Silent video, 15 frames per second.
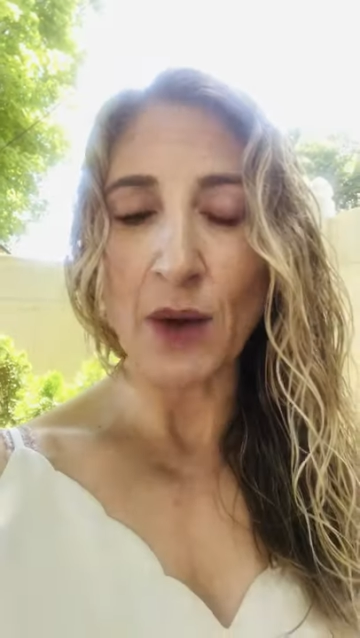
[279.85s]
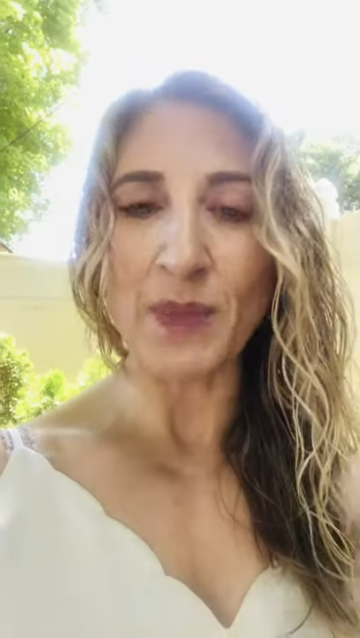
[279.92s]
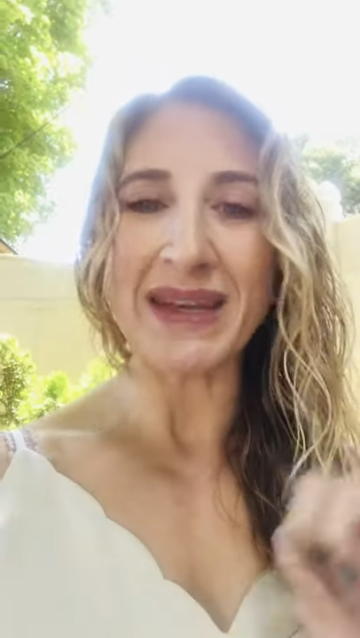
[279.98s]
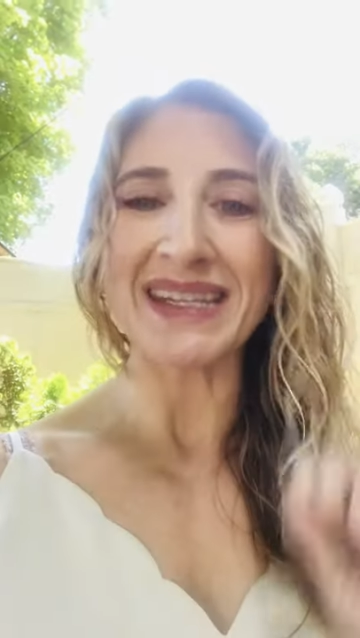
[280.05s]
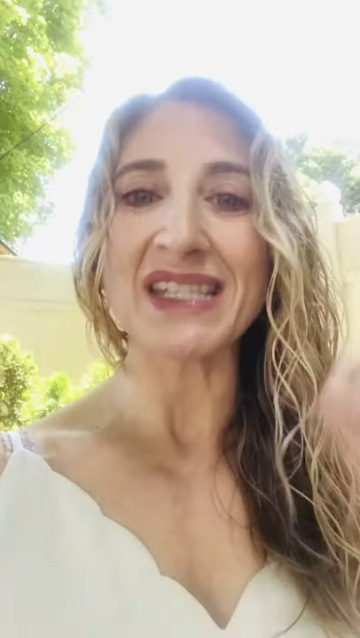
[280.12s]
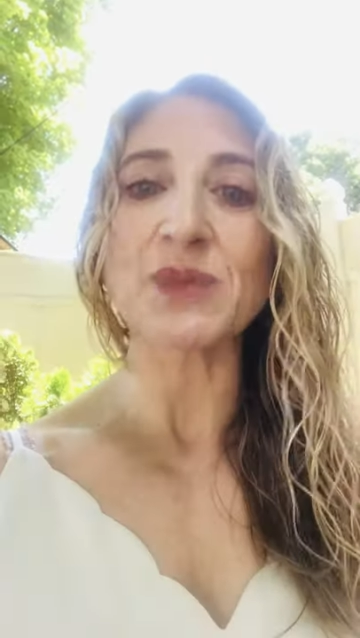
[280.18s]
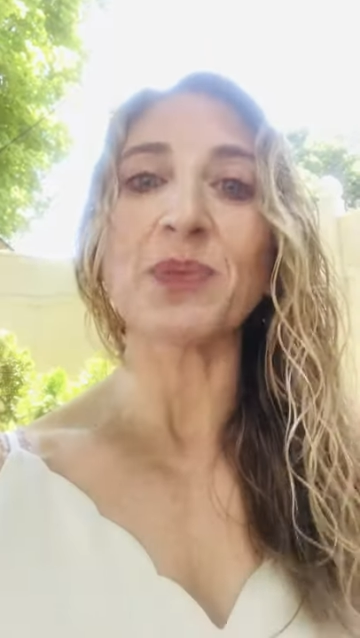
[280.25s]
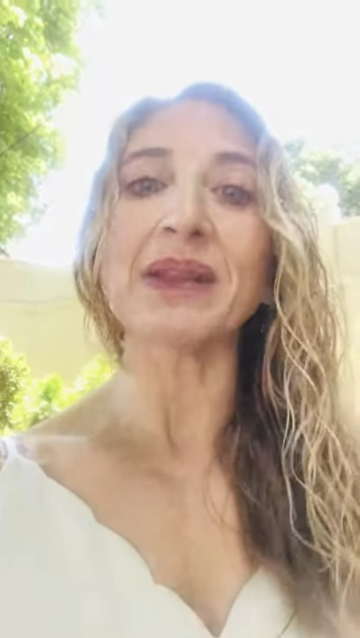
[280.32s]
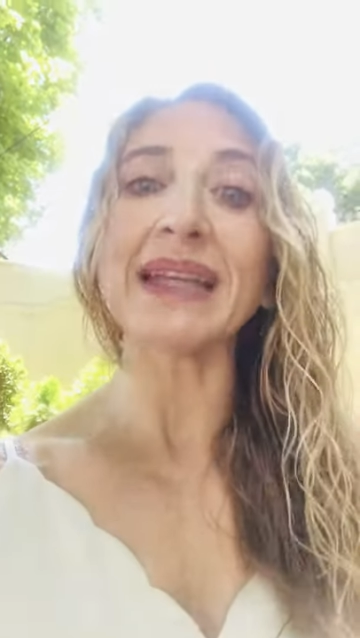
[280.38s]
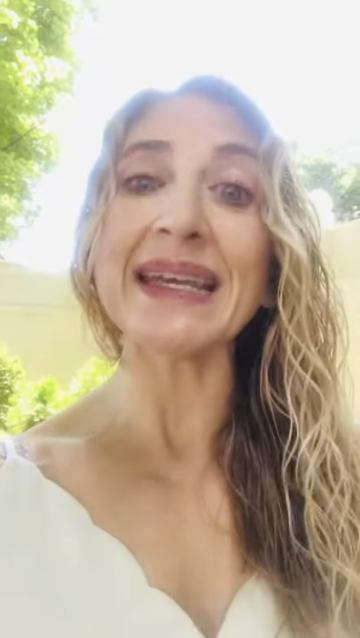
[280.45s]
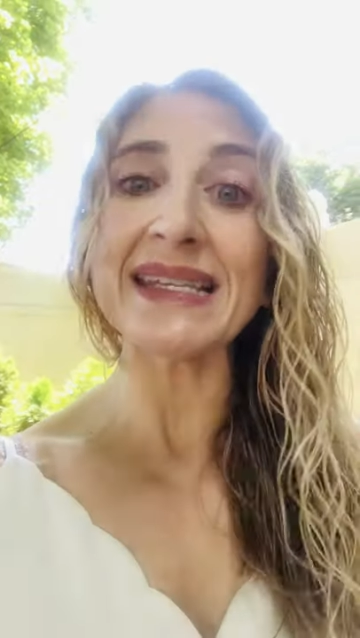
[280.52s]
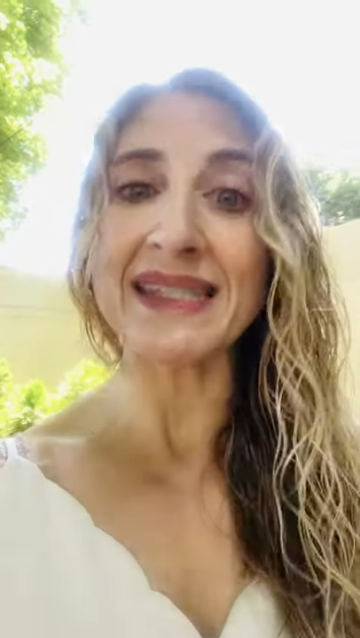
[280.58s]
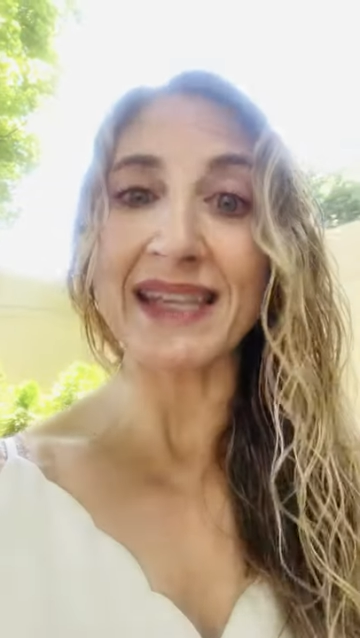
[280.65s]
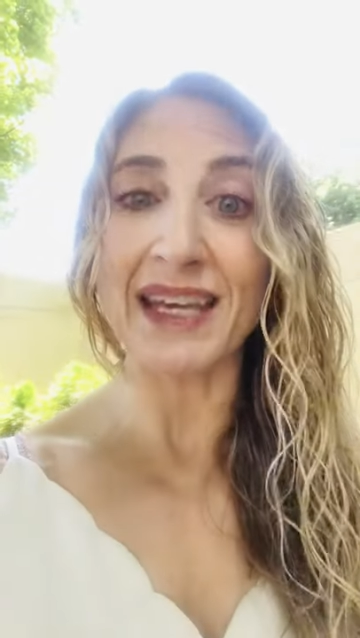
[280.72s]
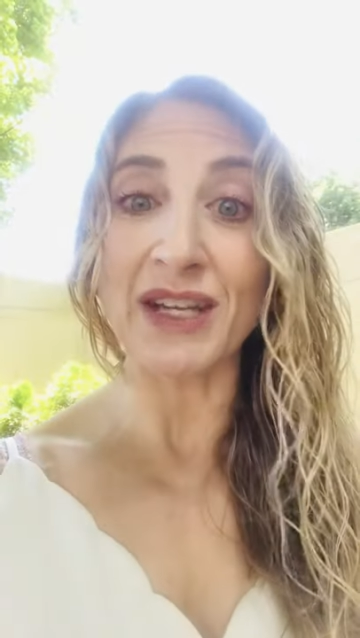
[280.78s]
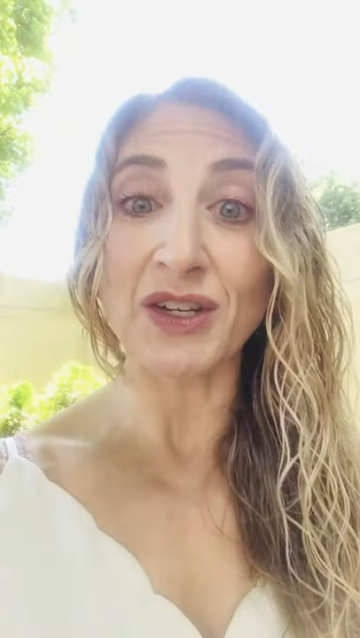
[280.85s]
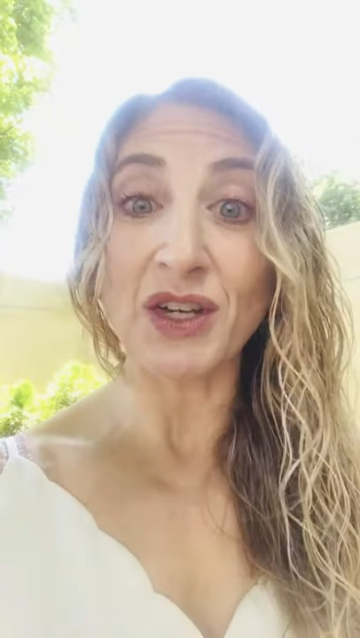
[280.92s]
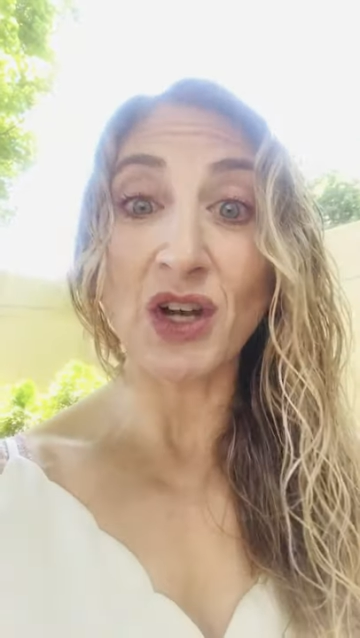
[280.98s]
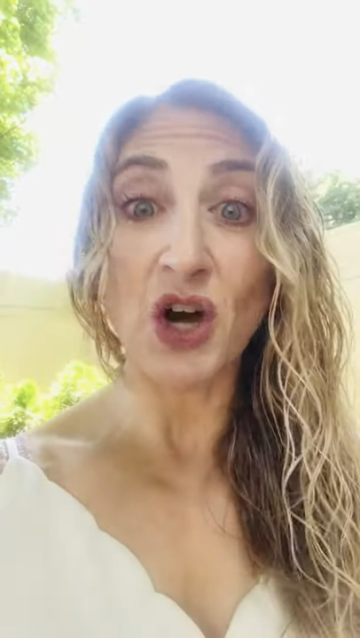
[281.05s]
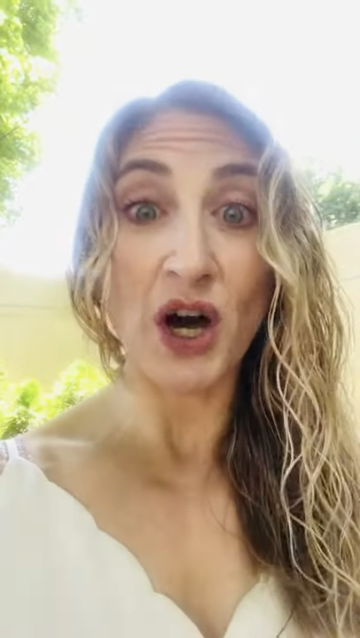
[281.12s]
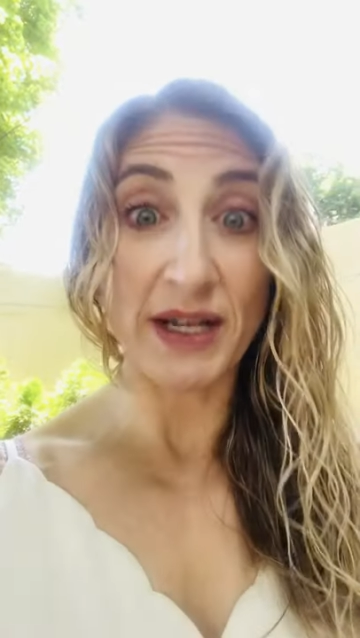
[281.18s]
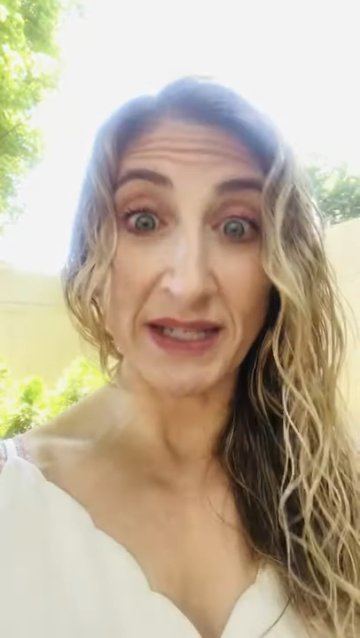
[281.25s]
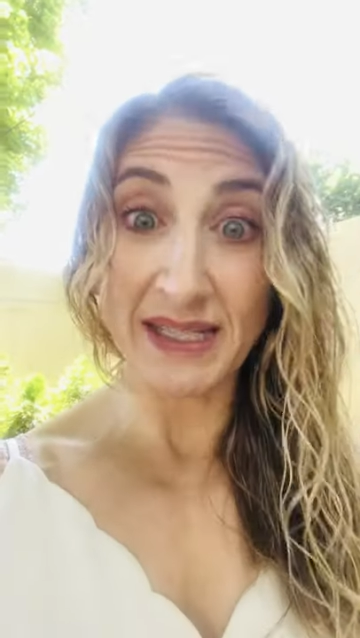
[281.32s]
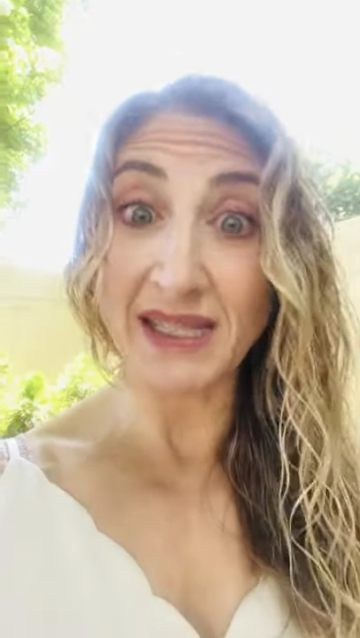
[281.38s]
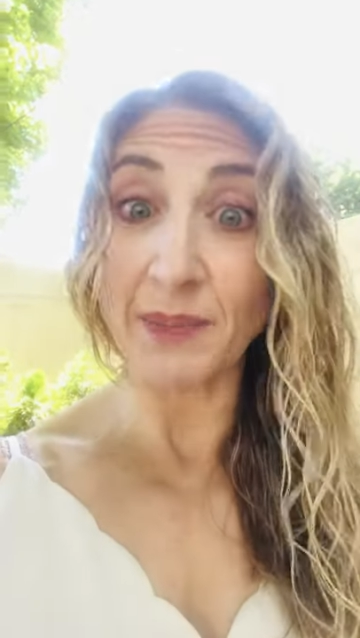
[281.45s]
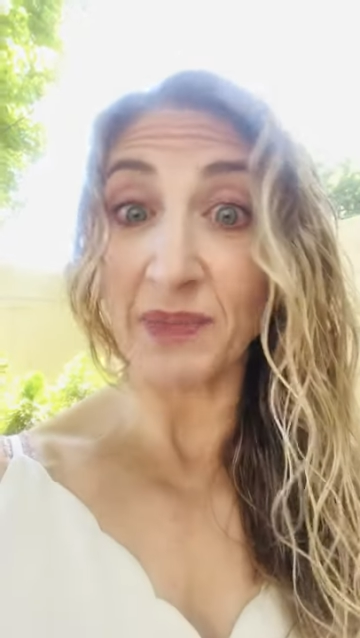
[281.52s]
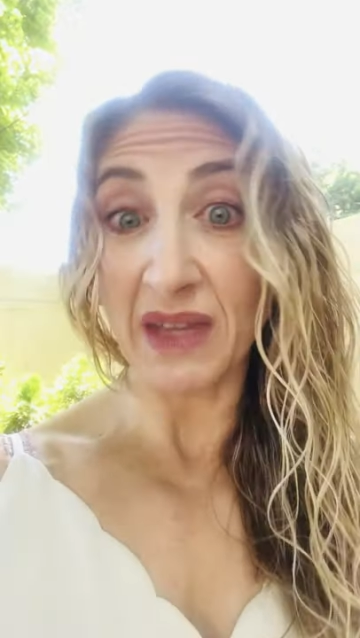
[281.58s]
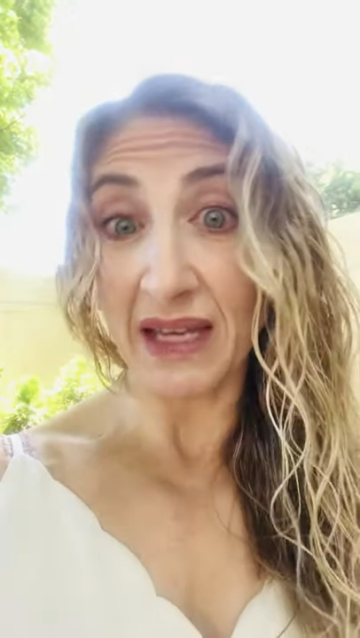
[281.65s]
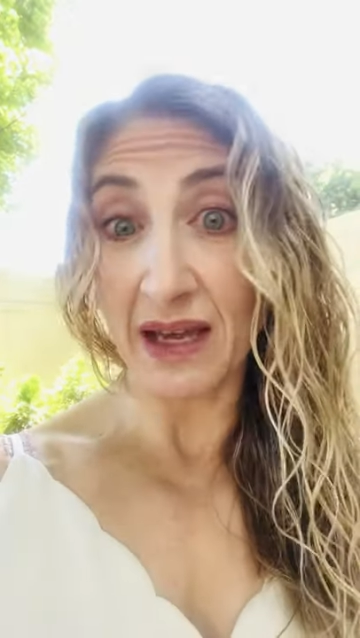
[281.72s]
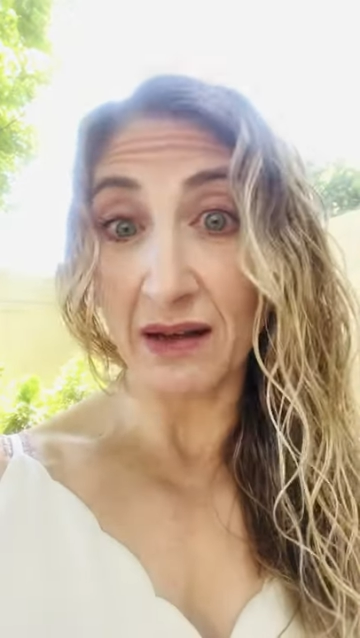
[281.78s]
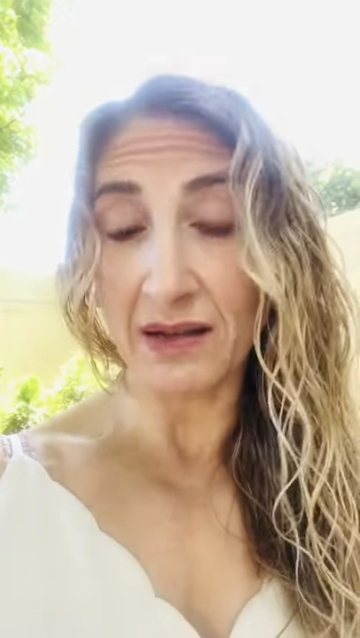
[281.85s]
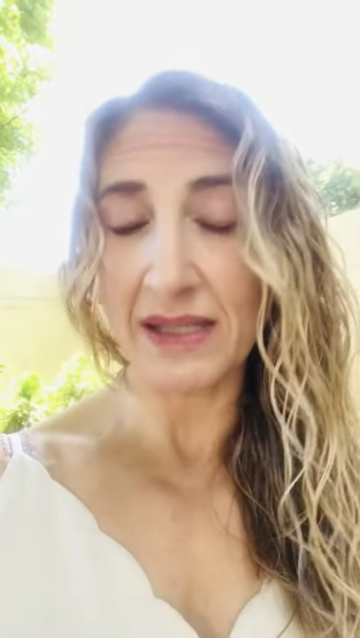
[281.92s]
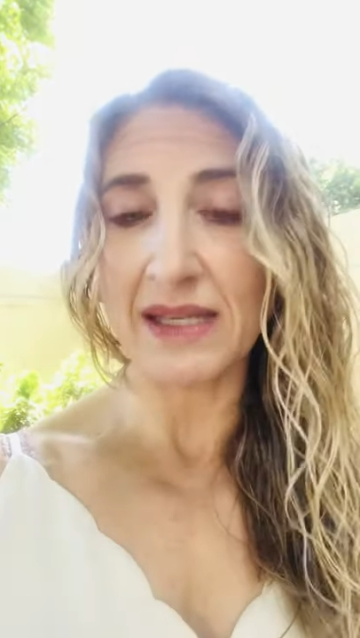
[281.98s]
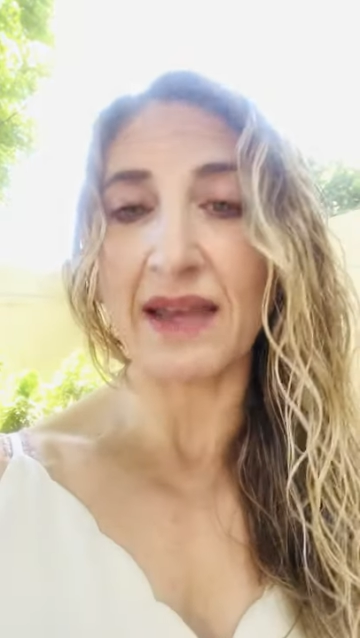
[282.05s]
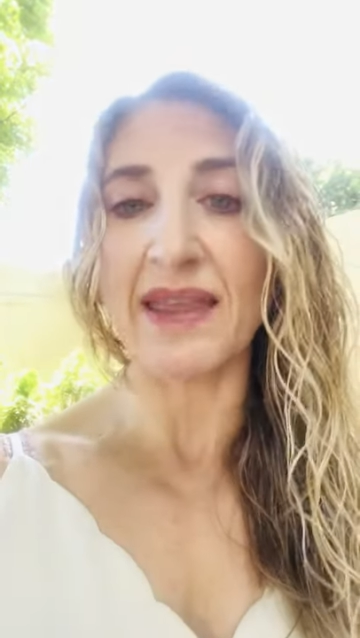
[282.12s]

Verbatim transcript: and we displace it onto something else.